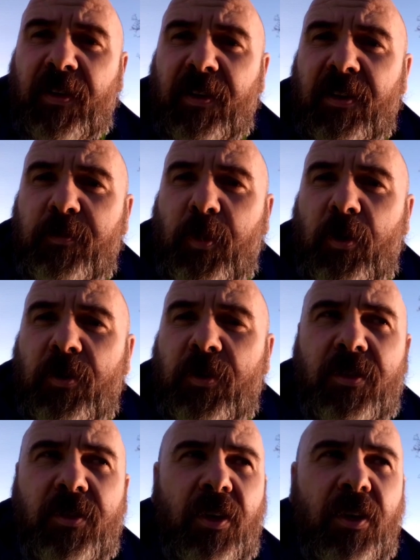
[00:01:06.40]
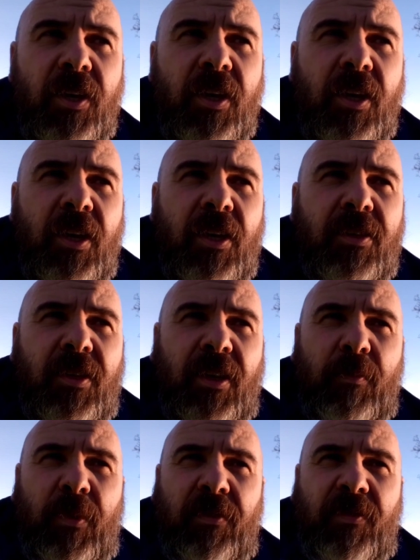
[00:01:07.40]
part of the reason for starting this
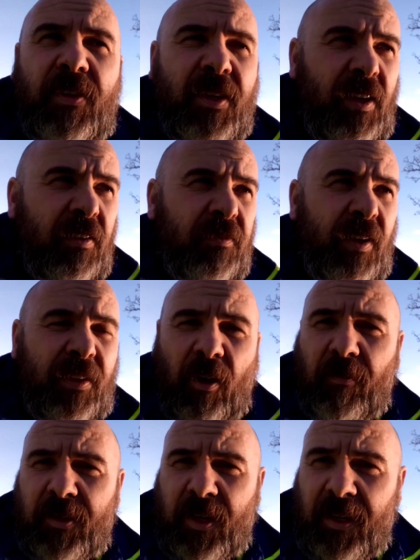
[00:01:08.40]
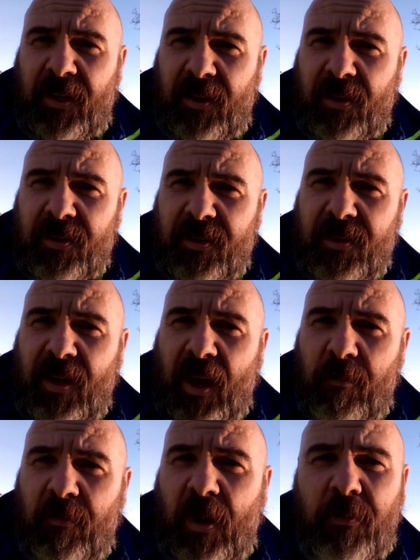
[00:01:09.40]
fitness push is to
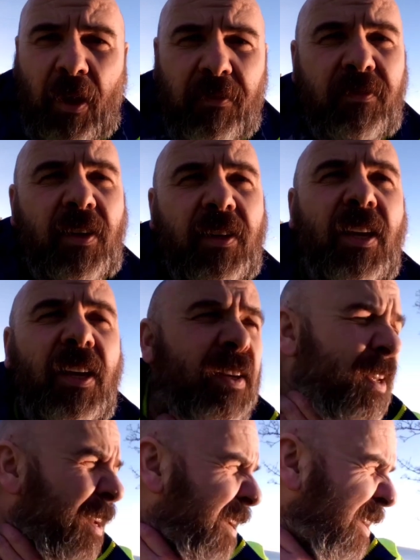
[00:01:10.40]
get me physically